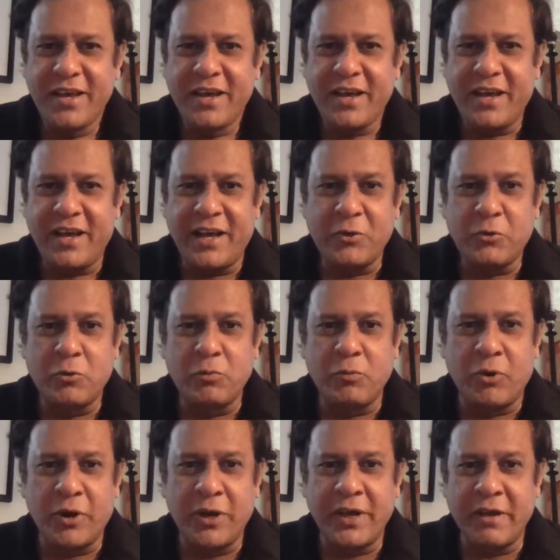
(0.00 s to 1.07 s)
Good
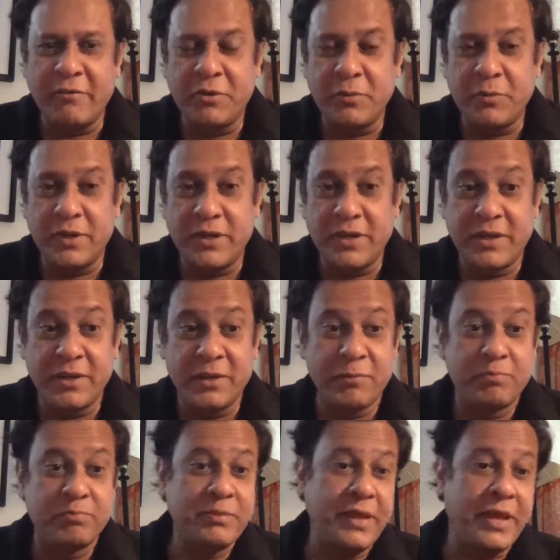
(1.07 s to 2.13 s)
morning,
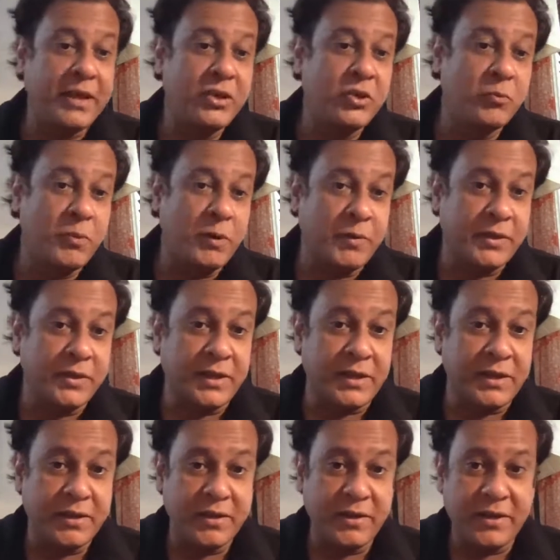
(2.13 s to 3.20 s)
everybody. Thank you, Premendra.
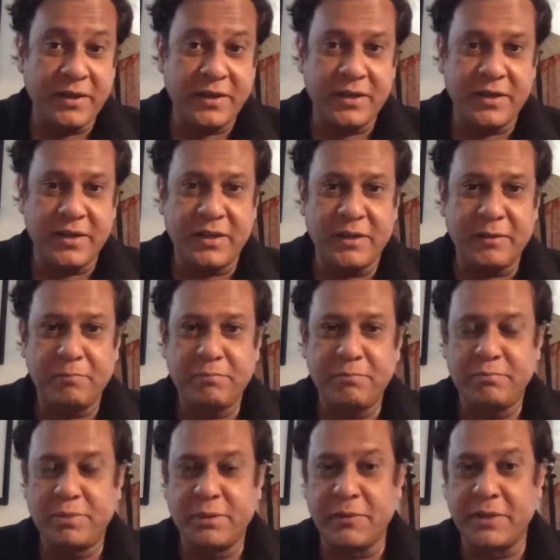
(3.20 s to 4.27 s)

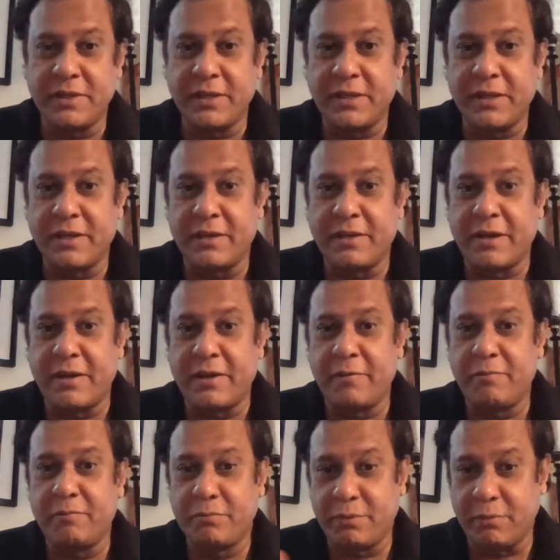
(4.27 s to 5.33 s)
Premendra
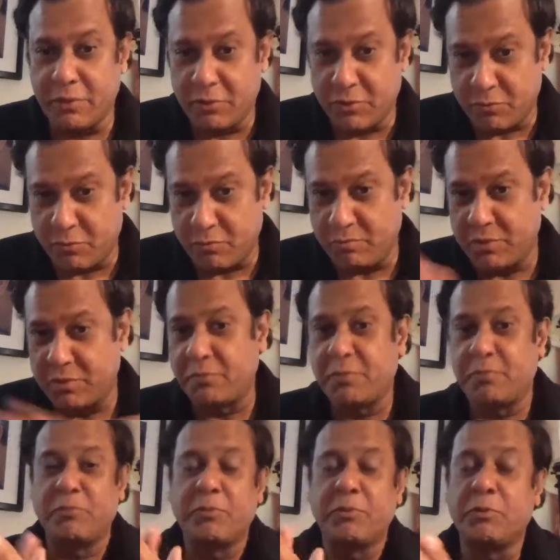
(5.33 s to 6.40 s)

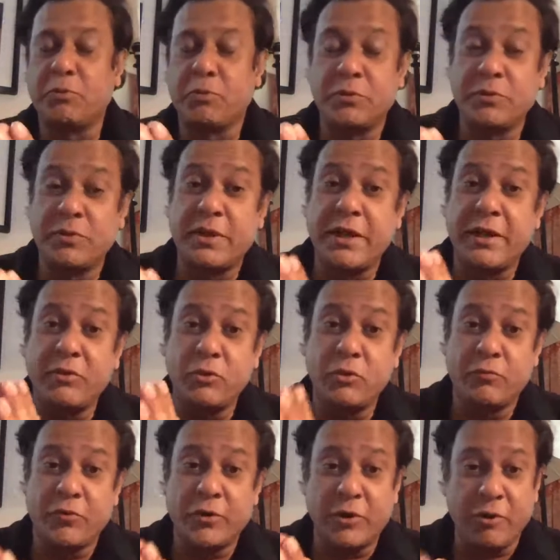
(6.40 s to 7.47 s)
Mojumdar, I know
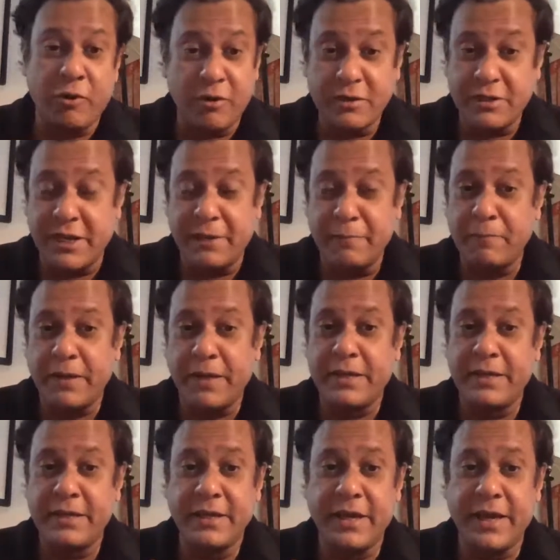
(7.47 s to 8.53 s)
for a long time, and
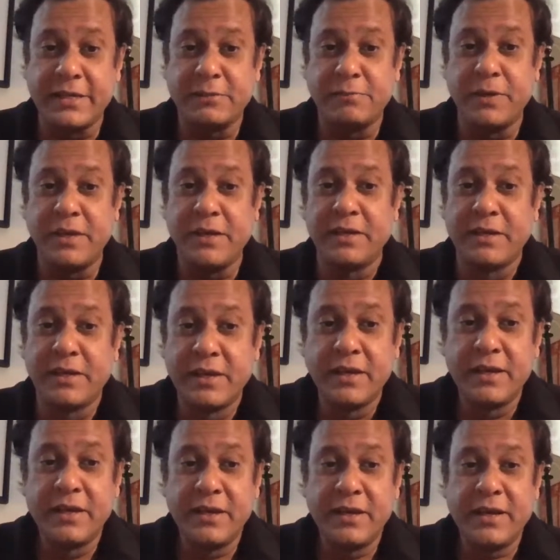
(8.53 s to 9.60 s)
he has been
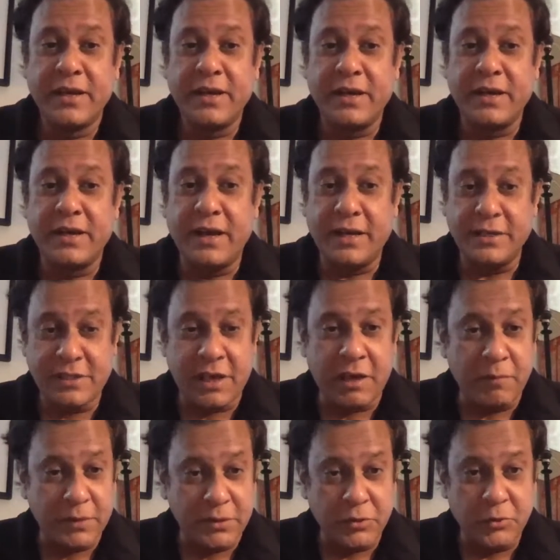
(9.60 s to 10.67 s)
asking
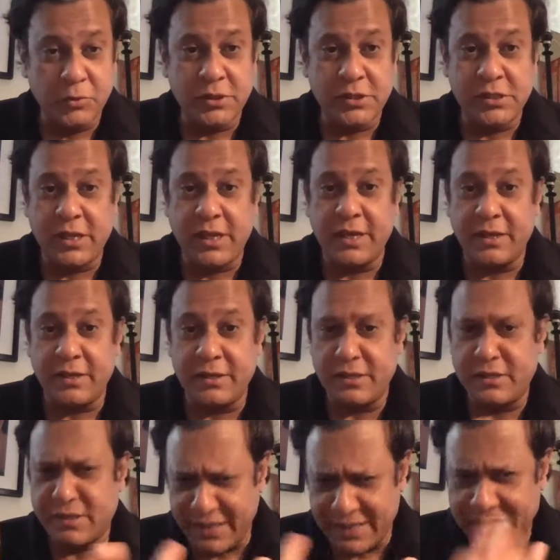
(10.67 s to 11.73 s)
me to do this
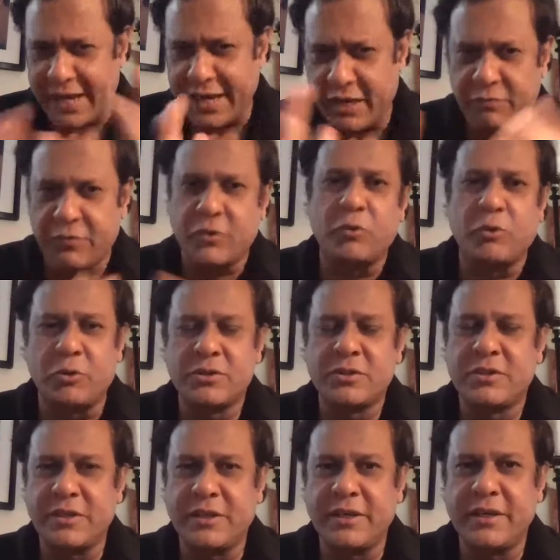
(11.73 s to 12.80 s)
kind of a course
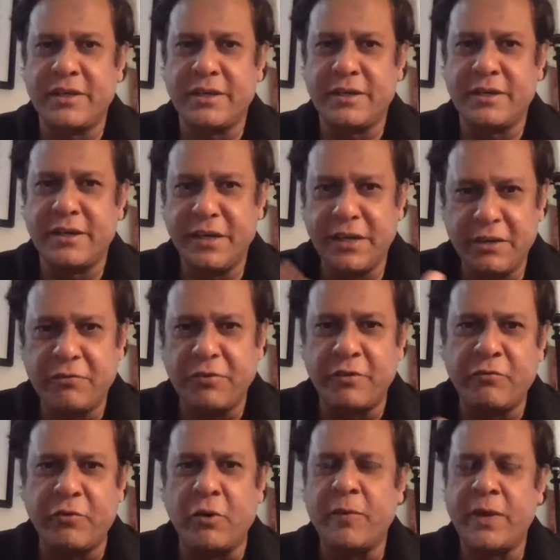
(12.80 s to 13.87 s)
in different
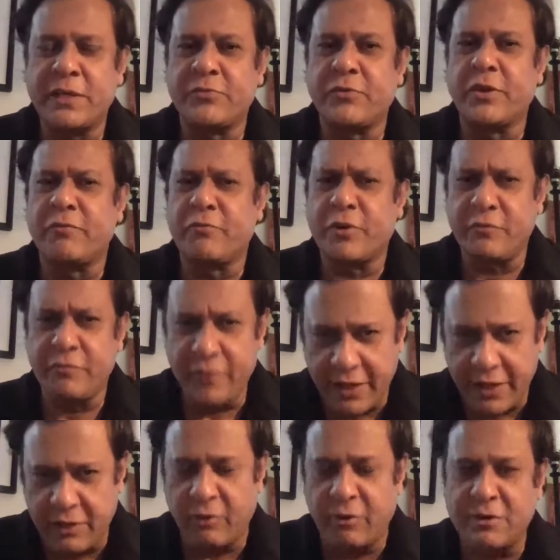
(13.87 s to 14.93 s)
formats for a
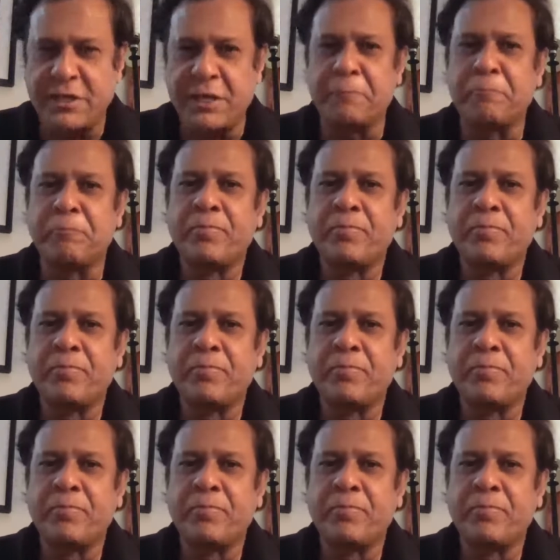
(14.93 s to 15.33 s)
very long time.